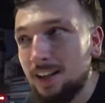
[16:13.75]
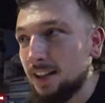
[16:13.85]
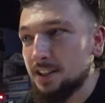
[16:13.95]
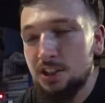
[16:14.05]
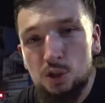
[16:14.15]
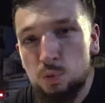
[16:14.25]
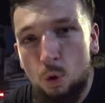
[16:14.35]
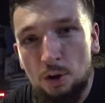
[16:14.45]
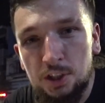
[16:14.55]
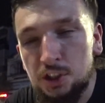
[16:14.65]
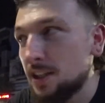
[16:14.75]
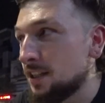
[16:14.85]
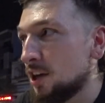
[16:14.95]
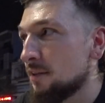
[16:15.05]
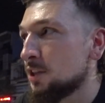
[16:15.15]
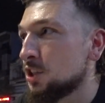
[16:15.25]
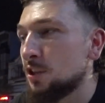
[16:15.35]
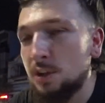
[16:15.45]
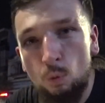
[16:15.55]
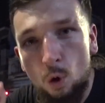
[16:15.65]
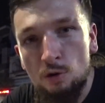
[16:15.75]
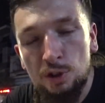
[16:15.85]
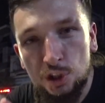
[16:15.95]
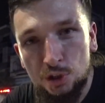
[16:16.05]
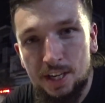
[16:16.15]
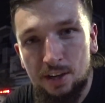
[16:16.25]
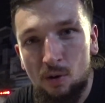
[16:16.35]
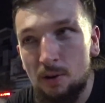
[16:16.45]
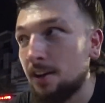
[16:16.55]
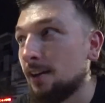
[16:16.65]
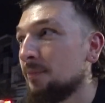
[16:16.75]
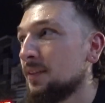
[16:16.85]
This is just one street, not even a street, one street corner.